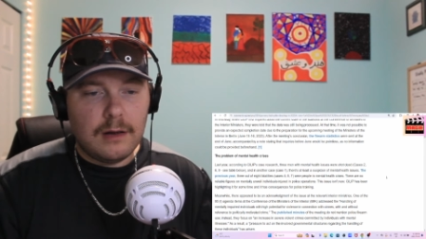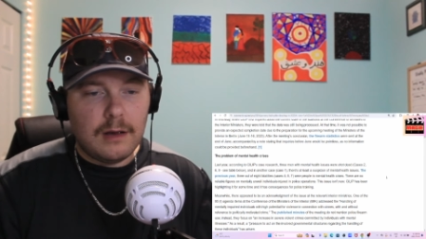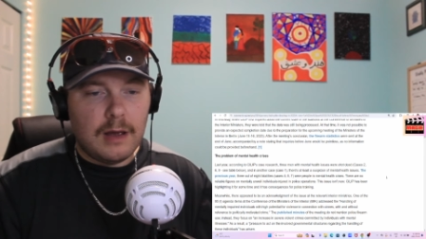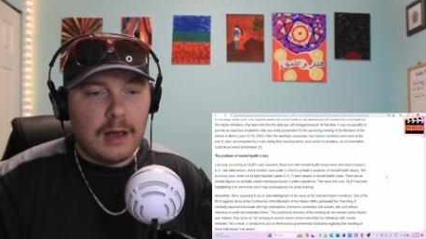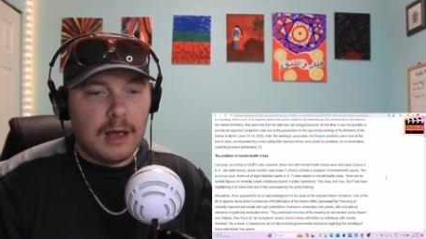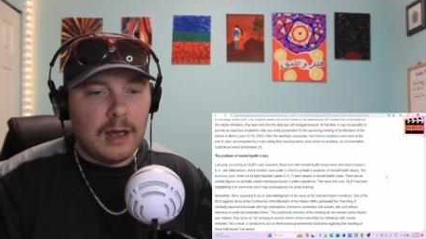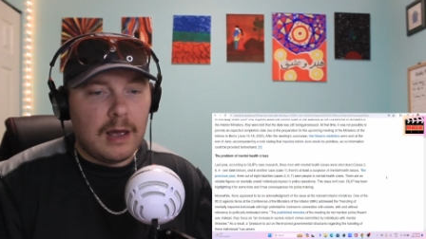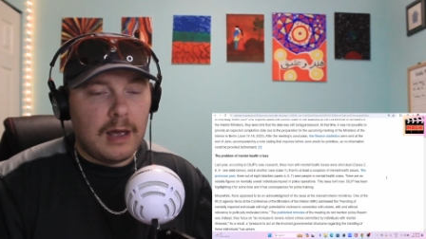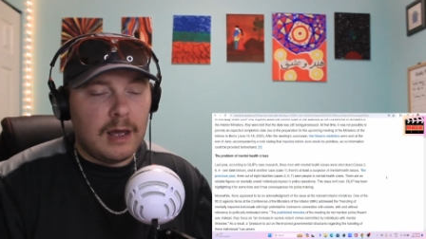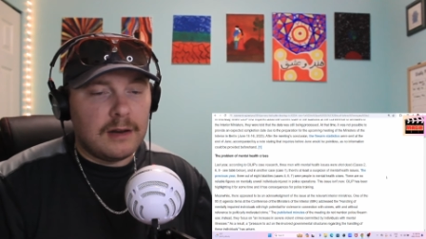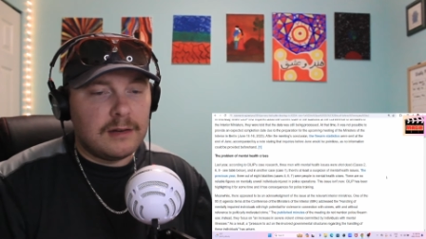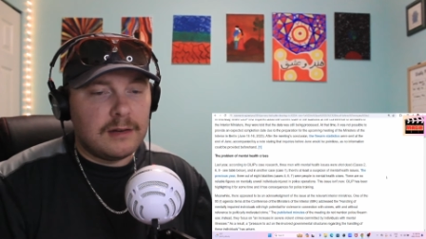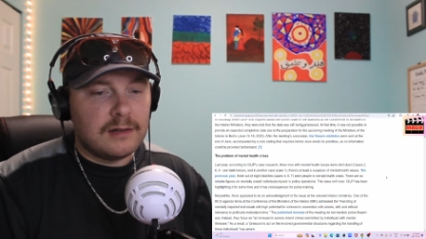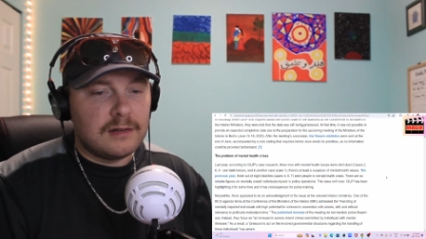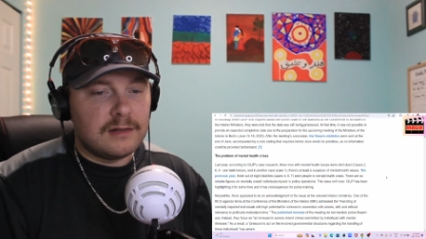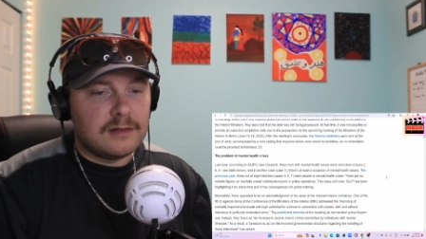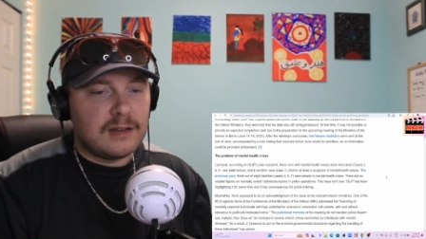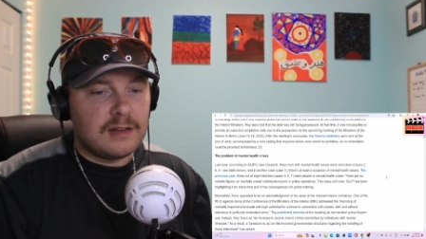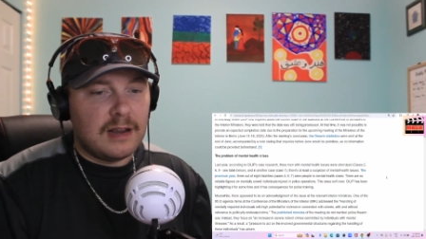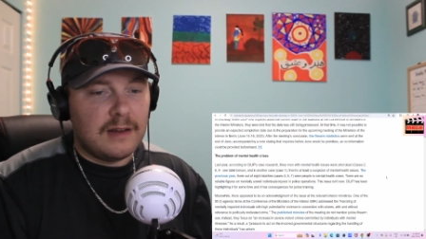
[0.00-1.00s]
and to
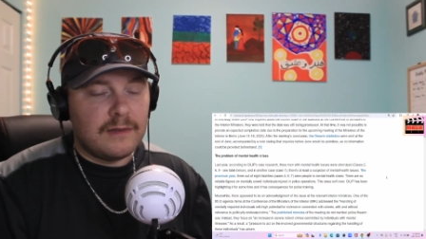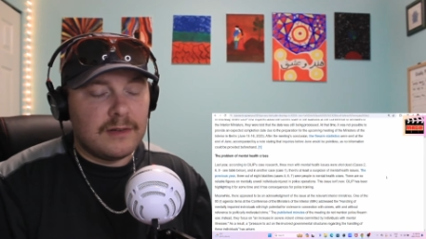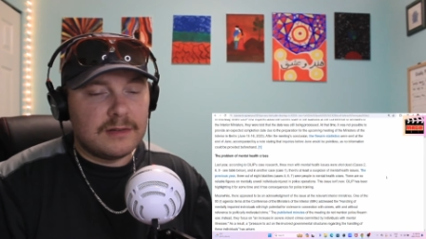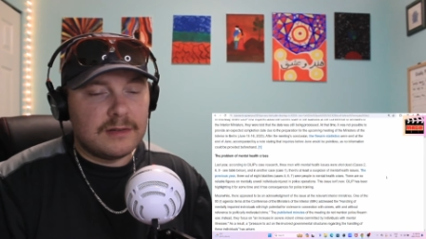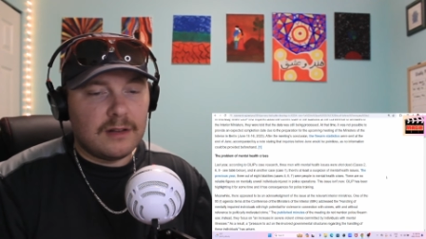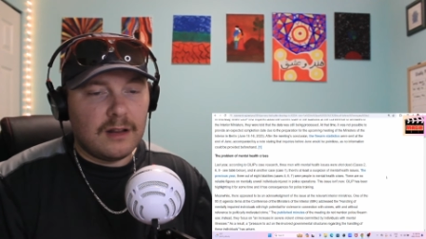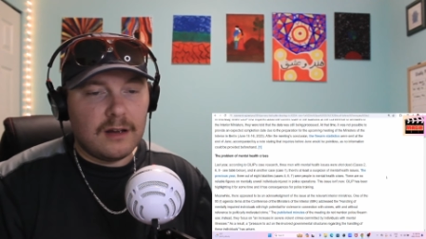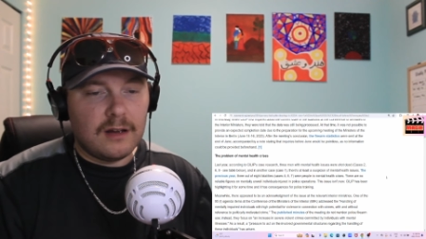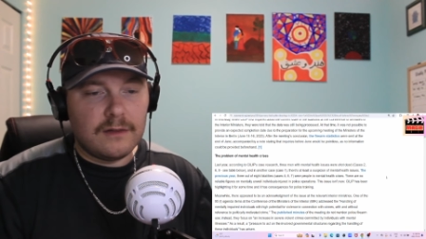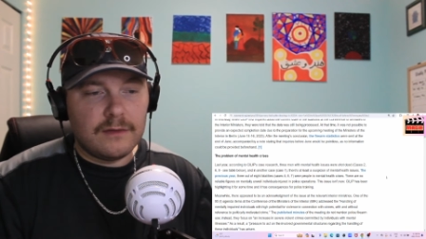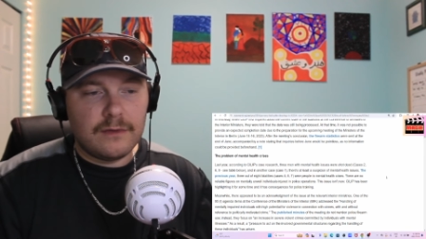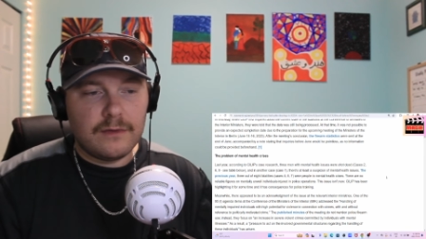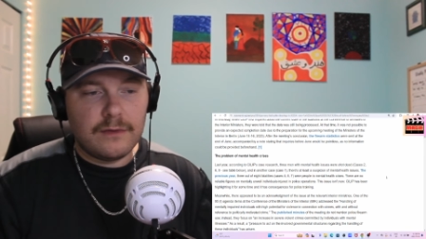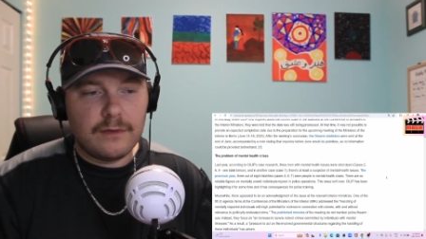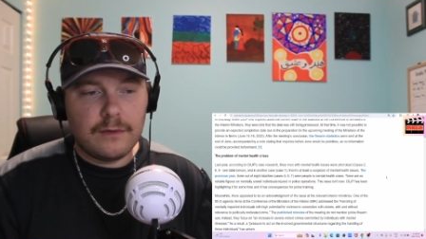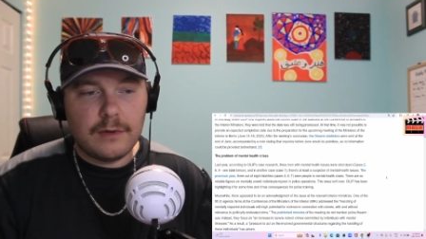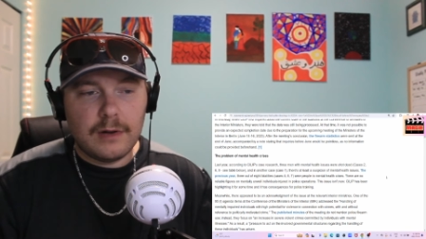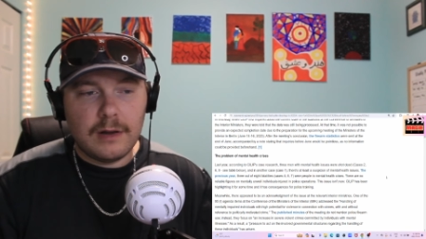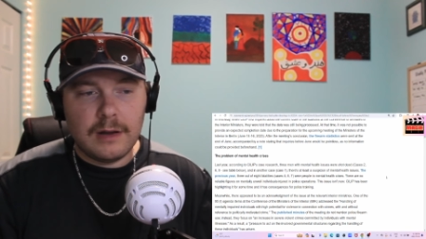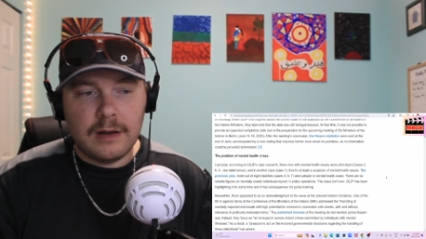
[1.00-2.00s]
save his life
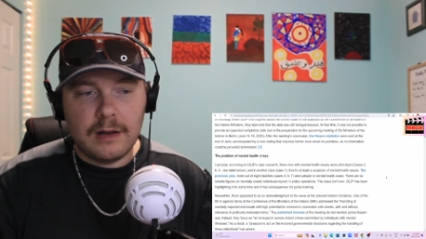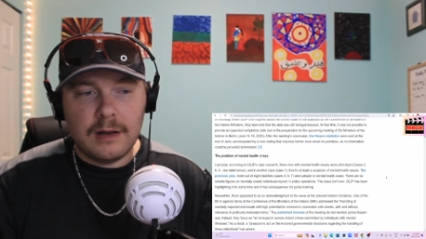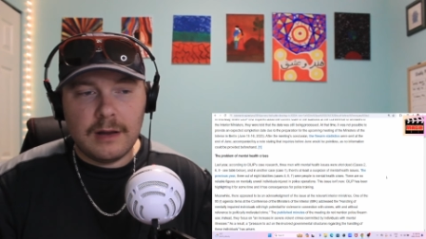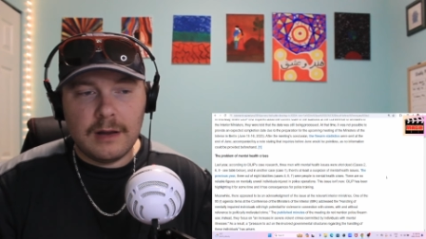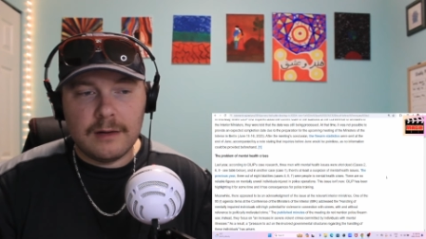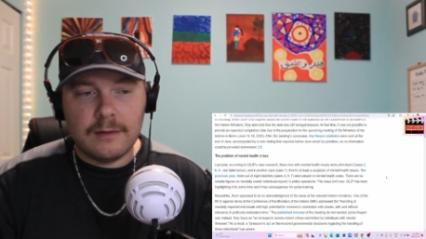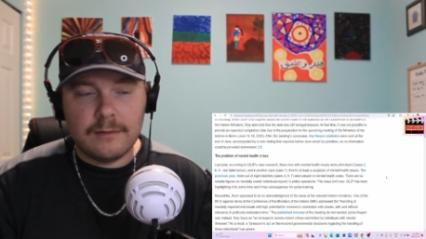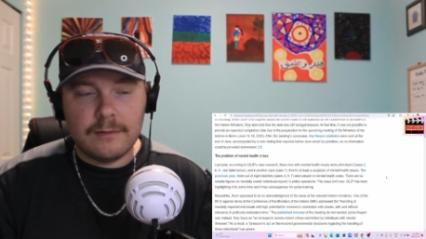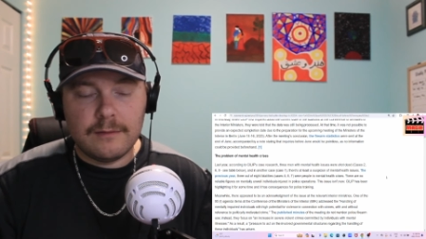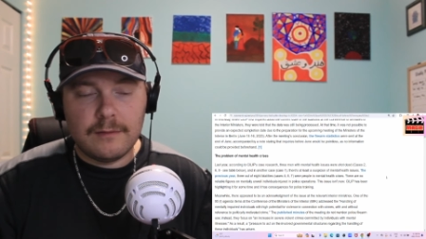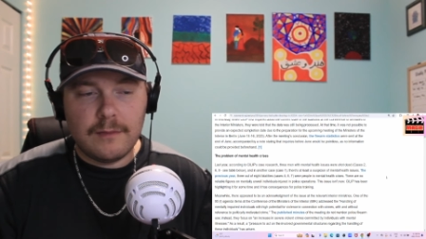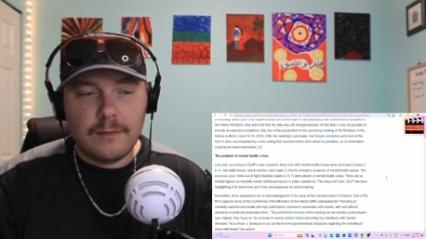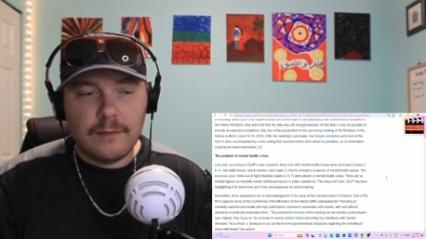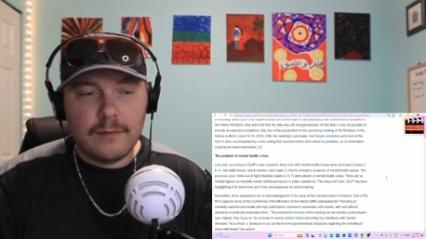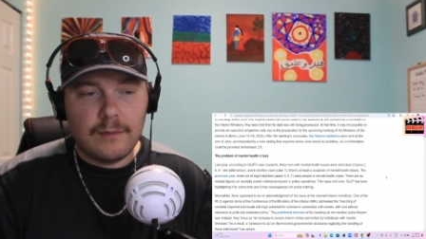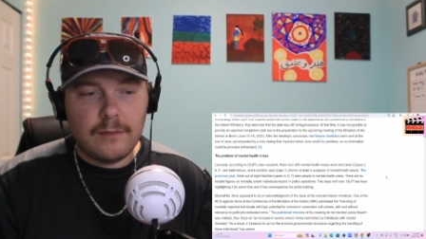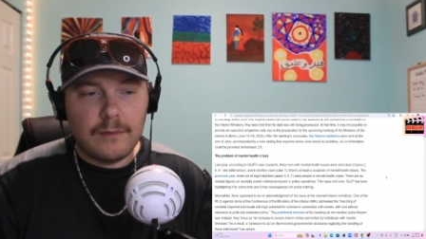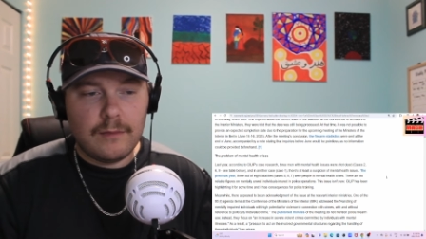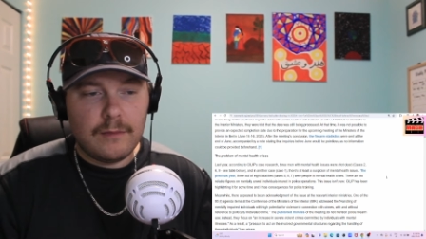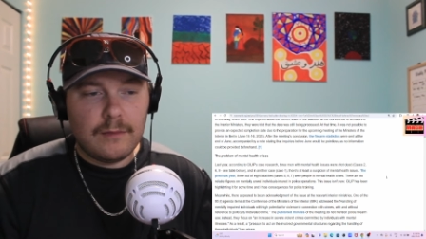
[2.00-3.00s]

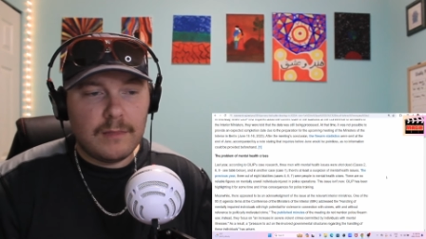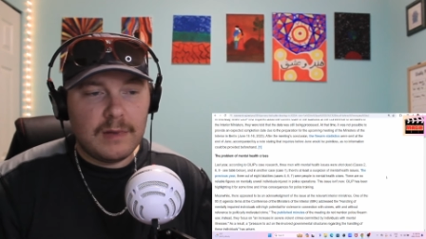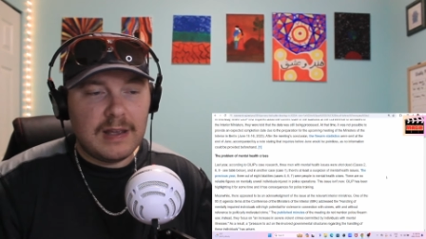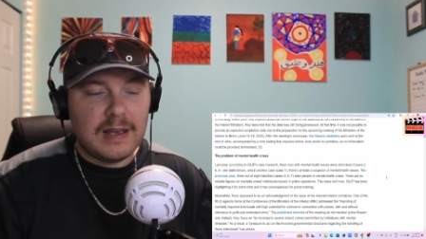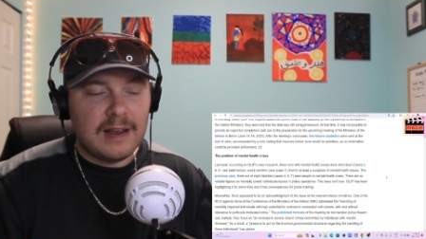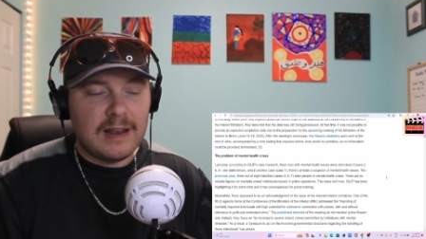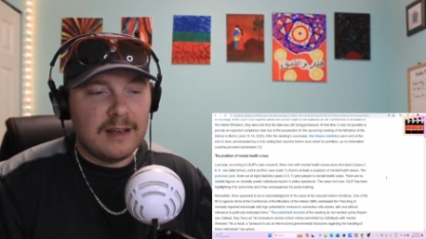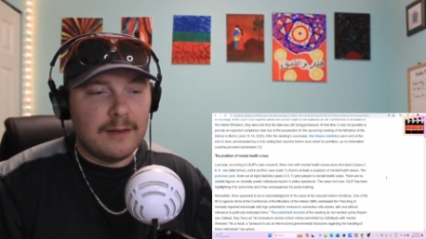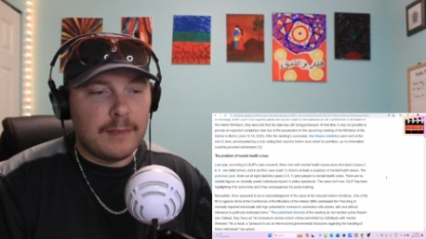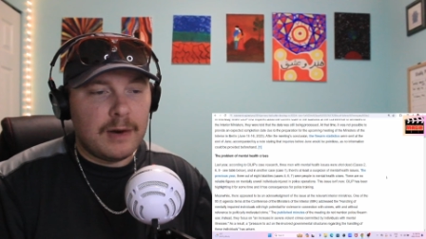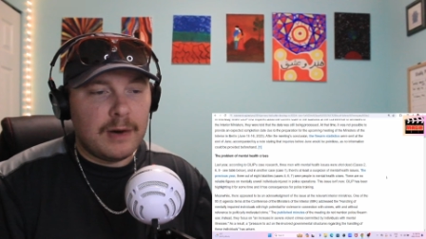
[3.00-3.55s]
and get him